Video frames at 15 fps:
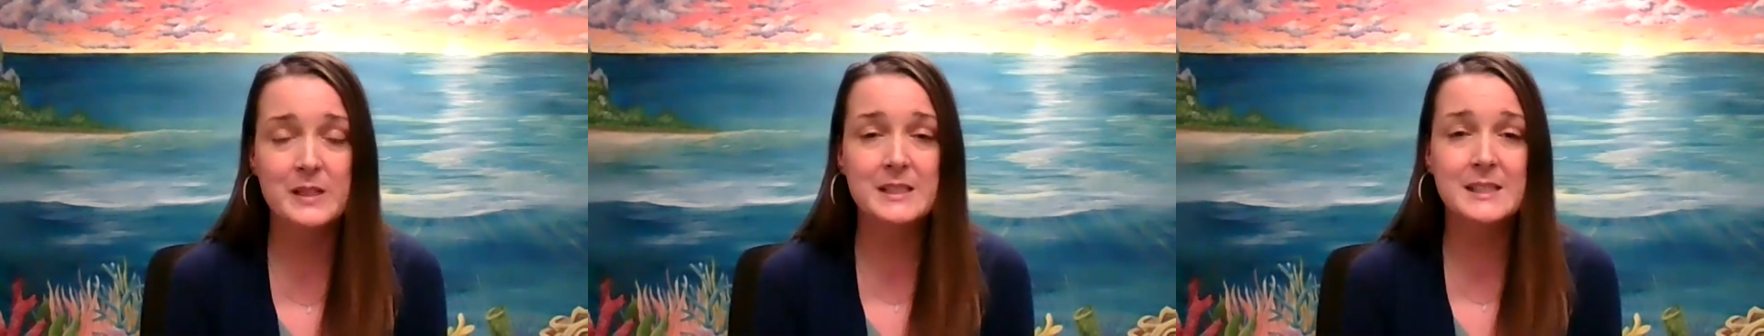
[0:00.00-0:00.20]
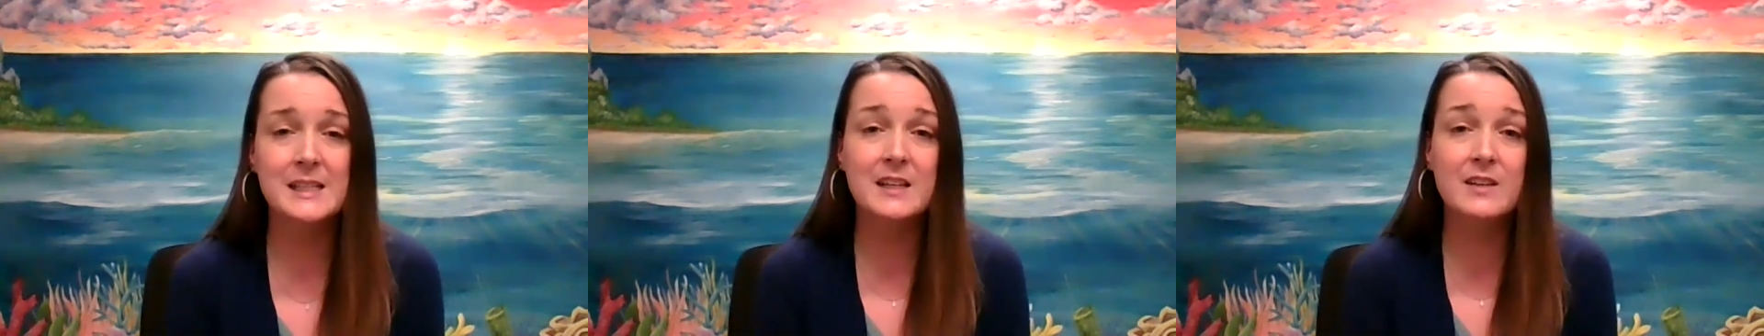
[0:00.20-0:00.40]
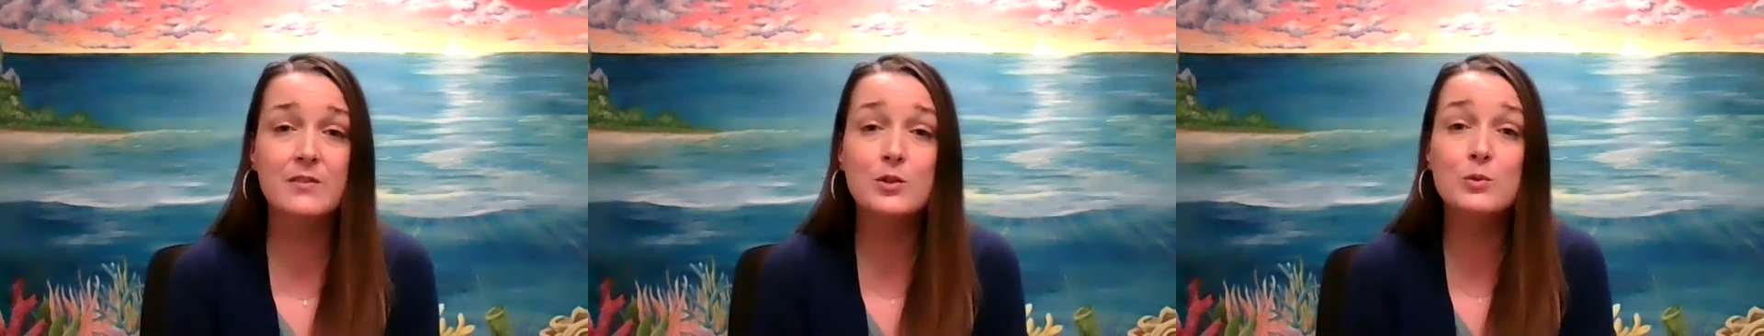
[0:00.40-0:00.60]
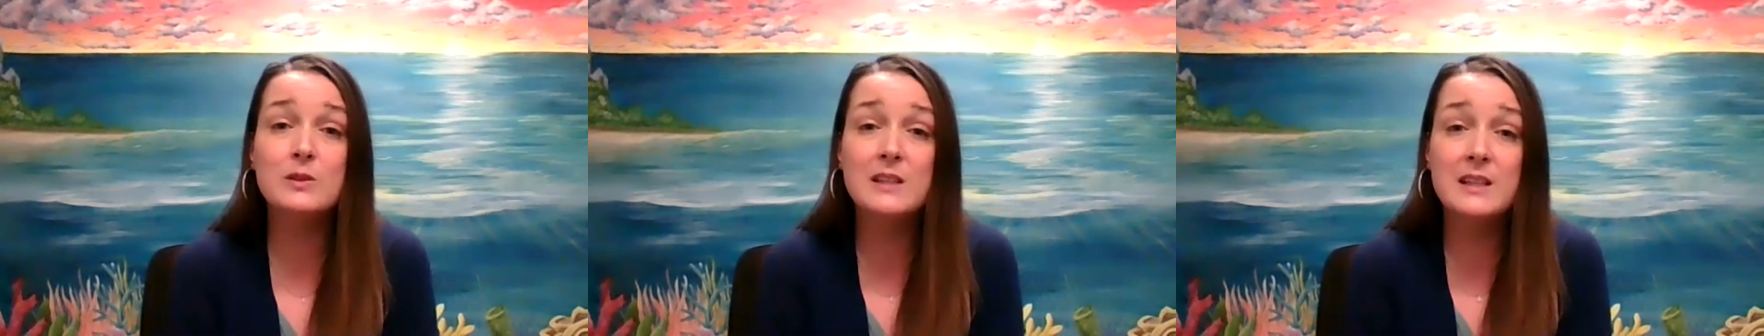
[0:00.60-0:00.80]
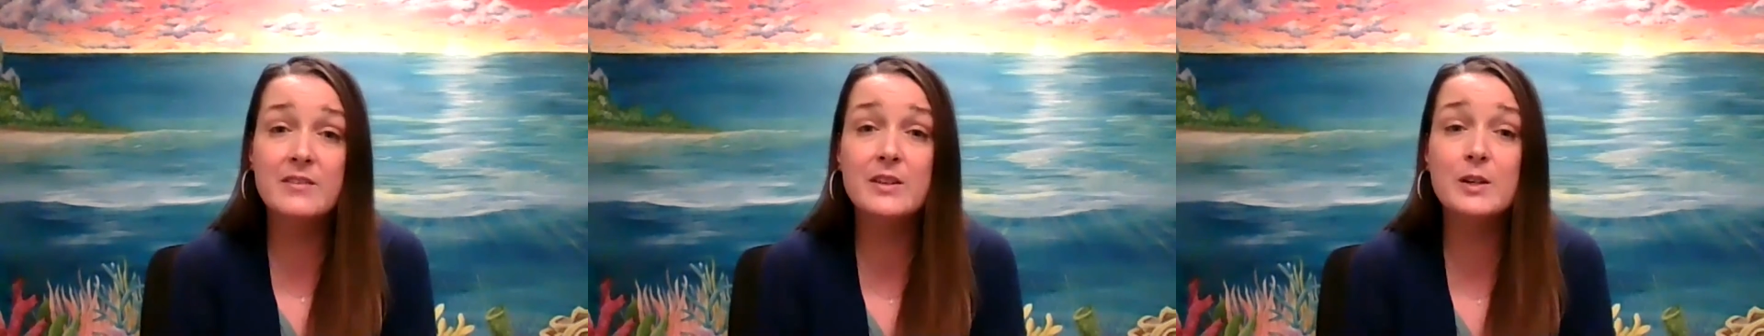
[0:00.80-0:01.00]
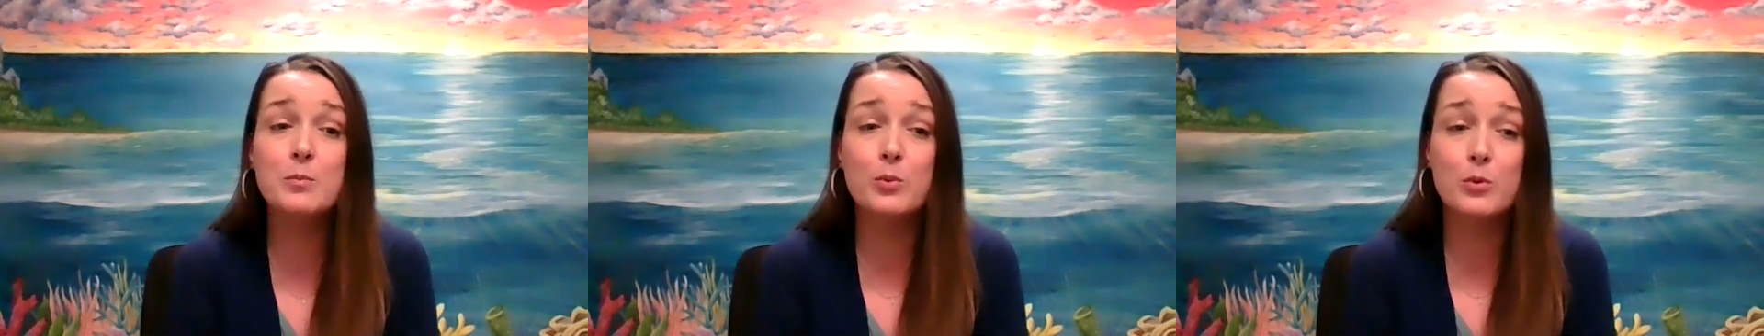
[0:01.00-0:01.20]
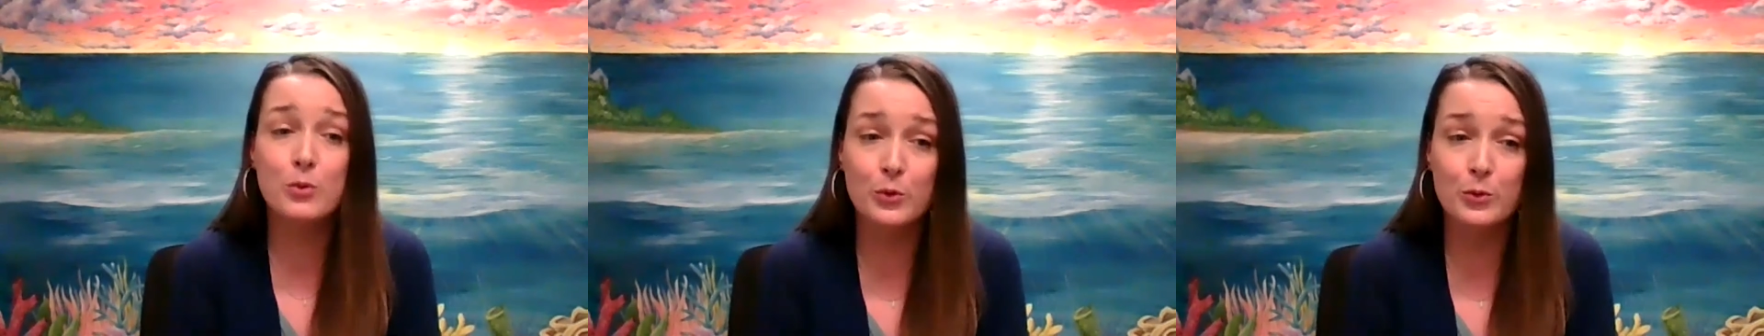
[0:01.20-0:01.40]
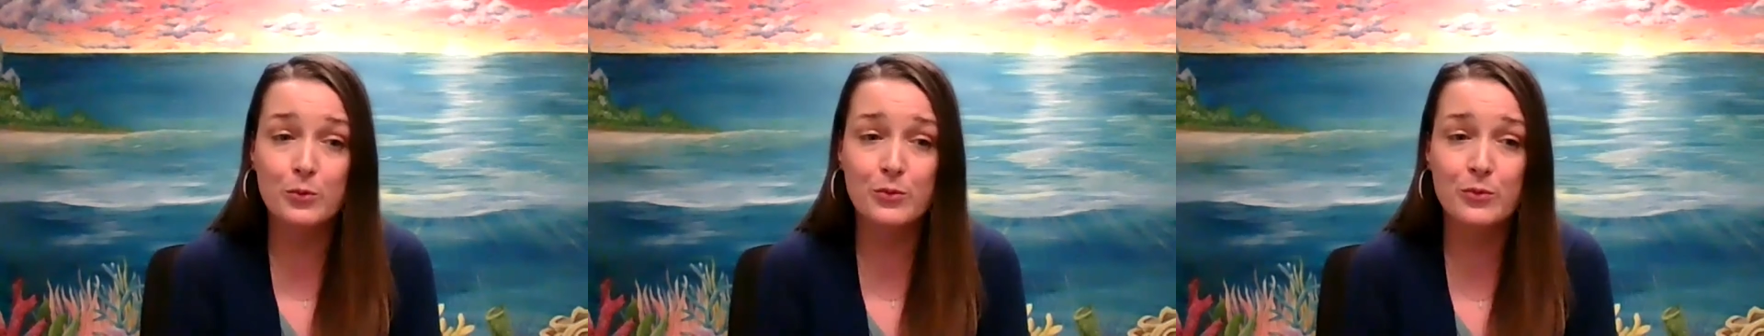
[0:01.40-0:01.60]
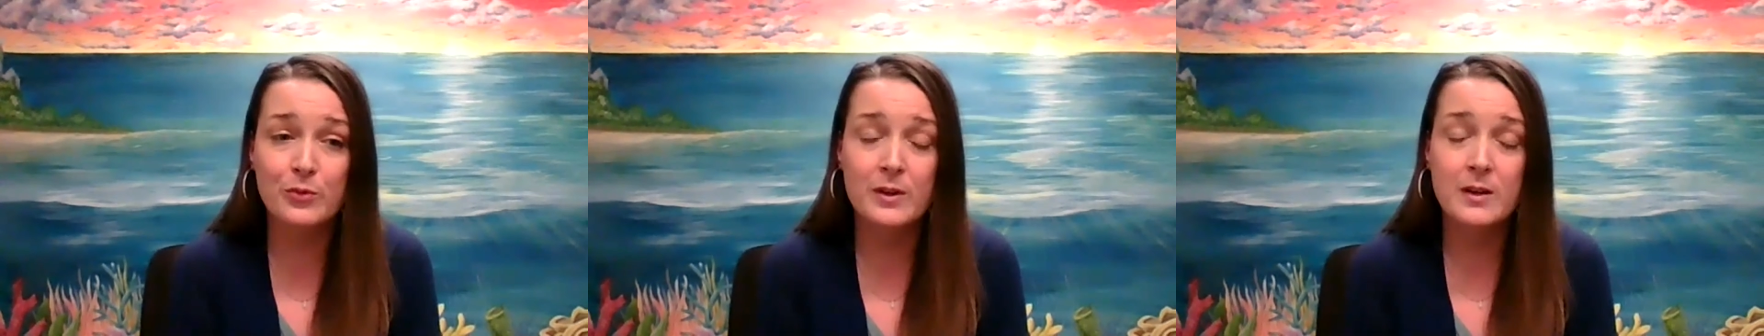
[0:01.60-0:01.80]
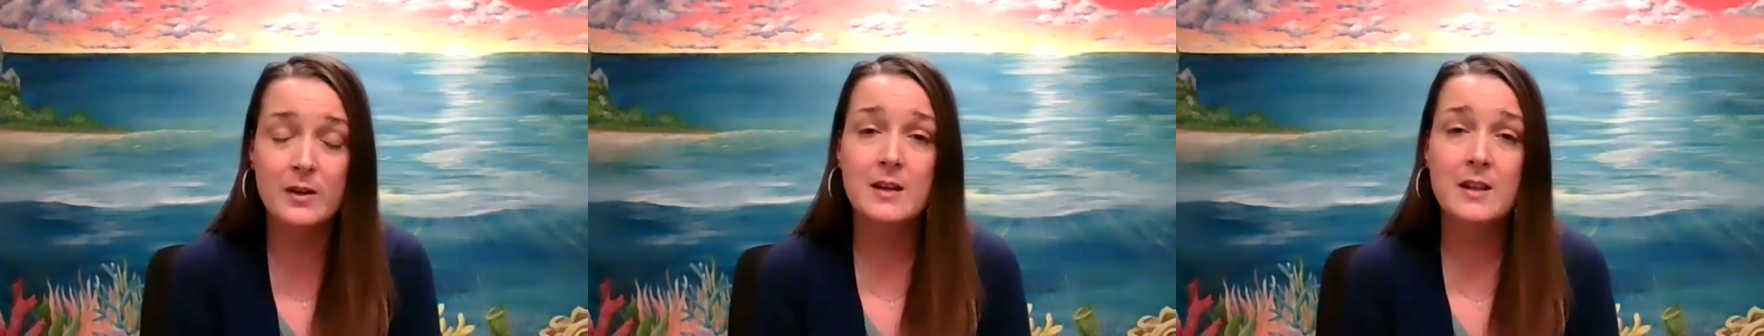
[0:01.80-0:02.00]
to give you living proof
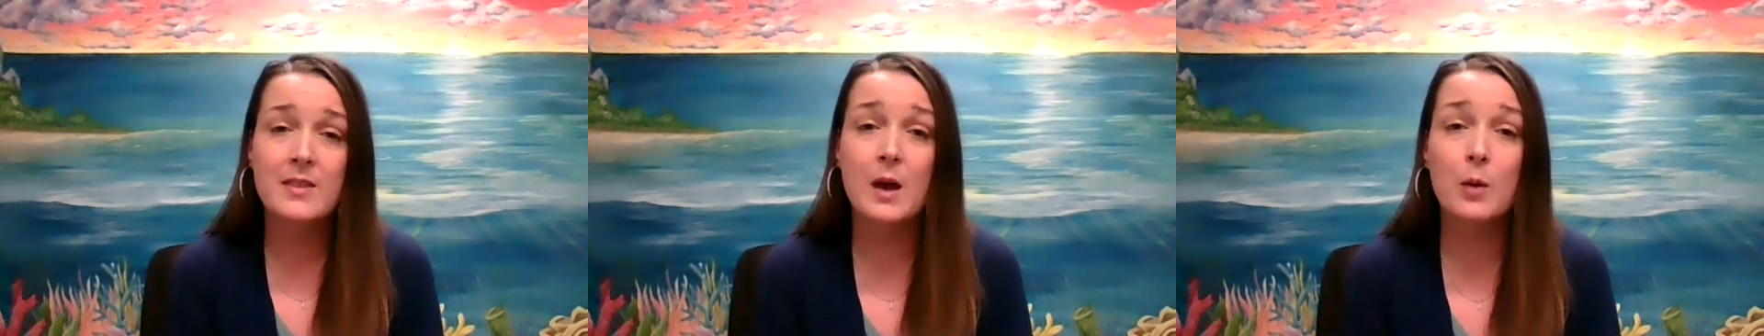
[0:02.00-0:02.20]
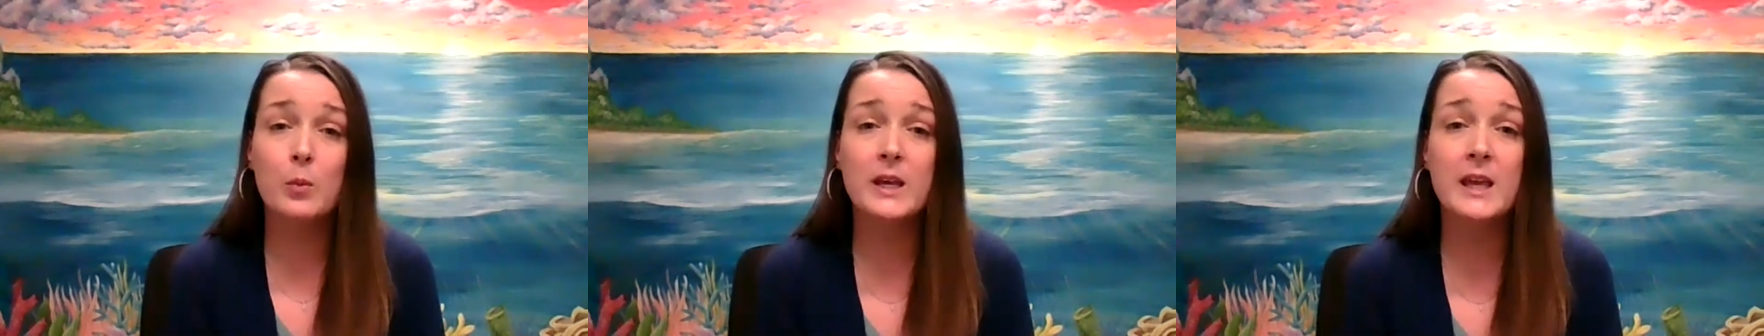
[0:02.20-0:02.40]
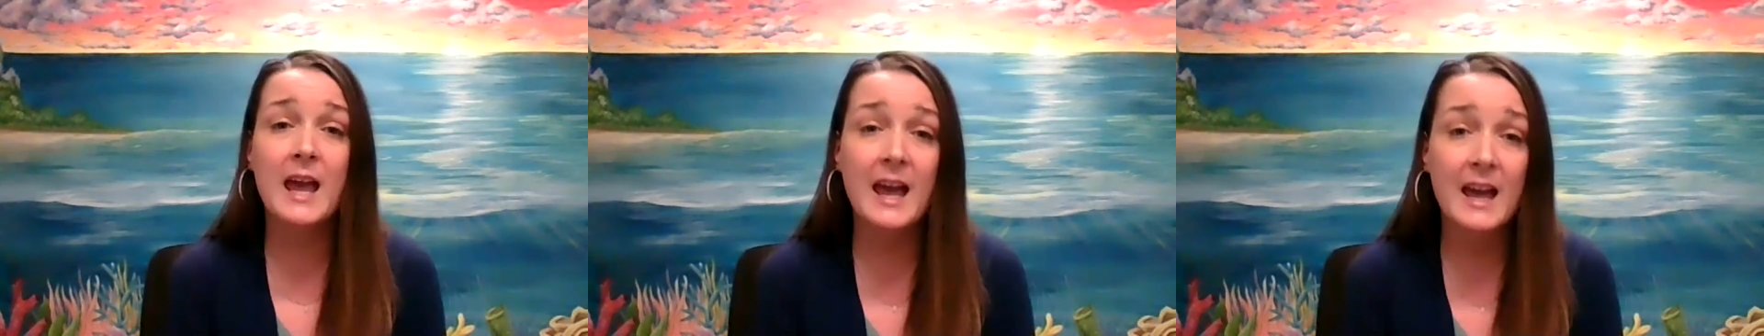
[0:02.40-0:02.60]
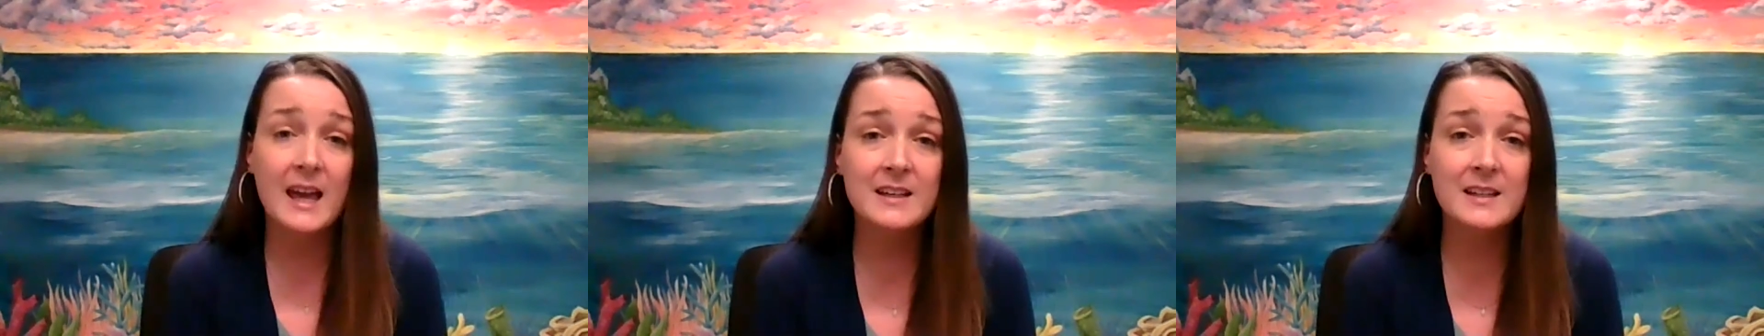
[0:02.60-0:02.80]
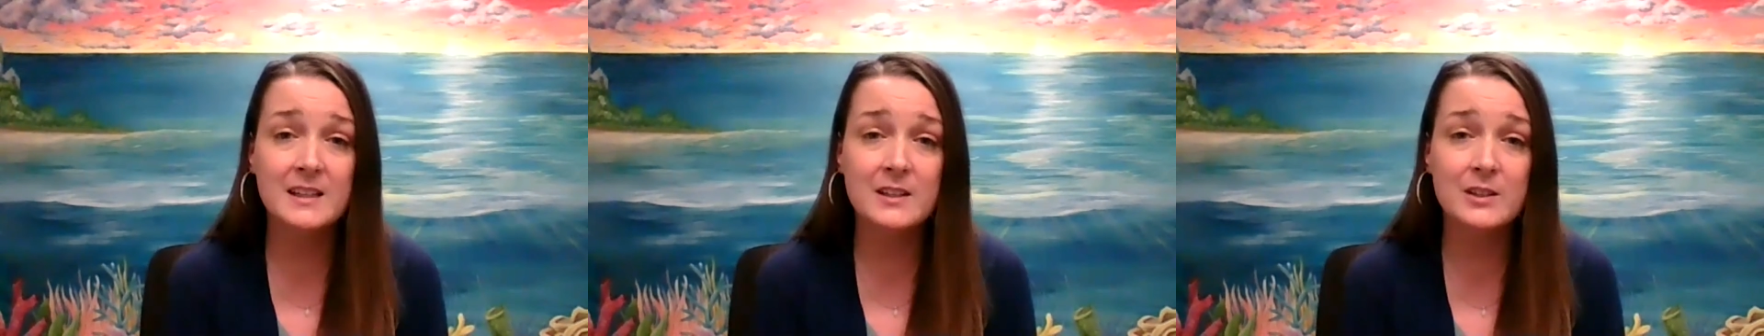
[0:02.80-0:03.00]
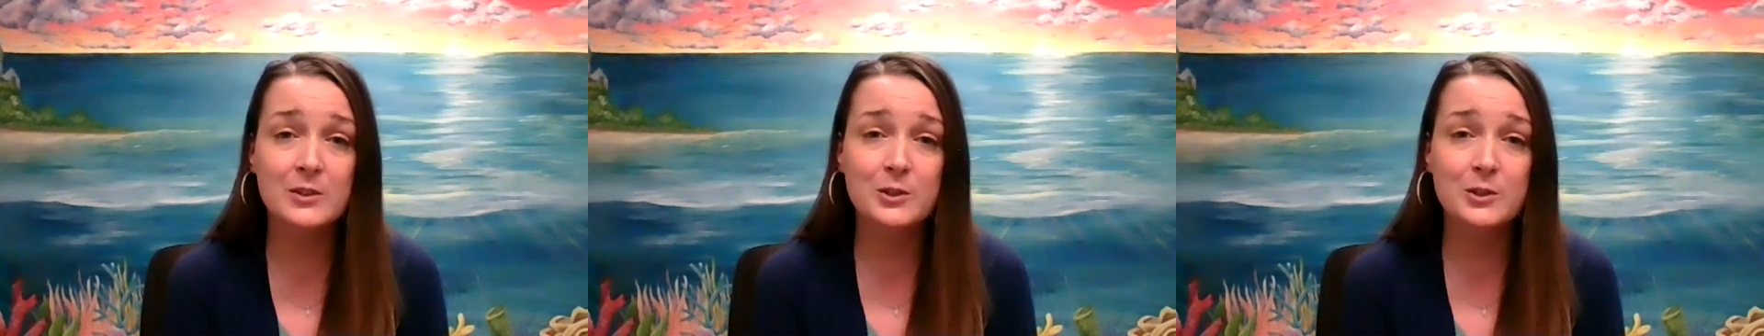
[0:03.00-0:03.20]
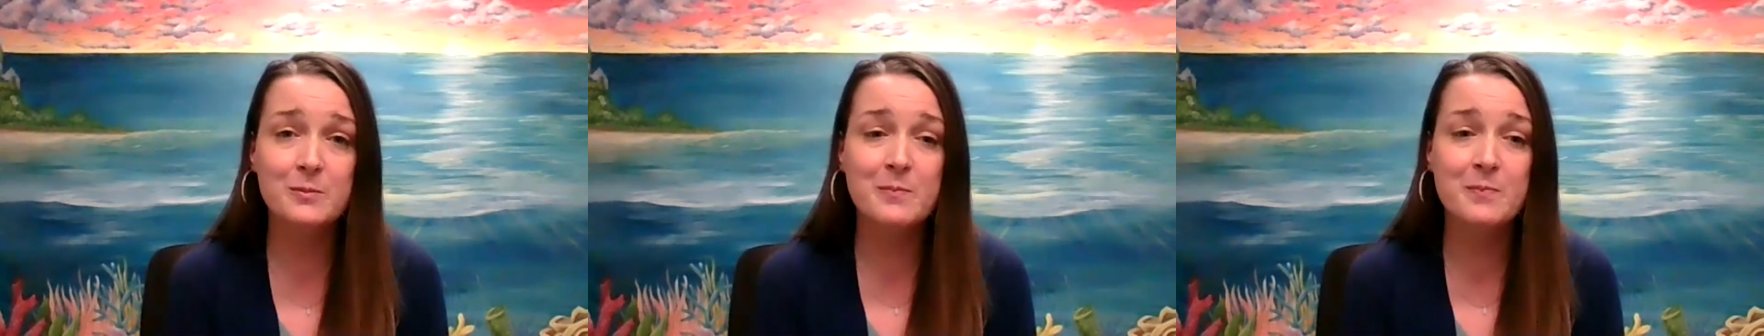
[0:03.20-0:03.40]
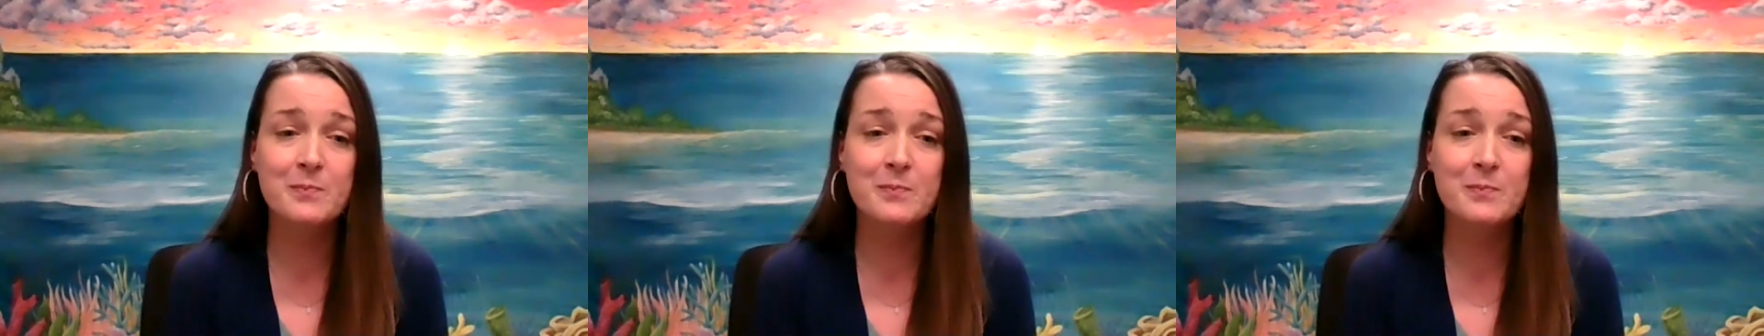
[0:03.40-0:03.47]
that we can heal,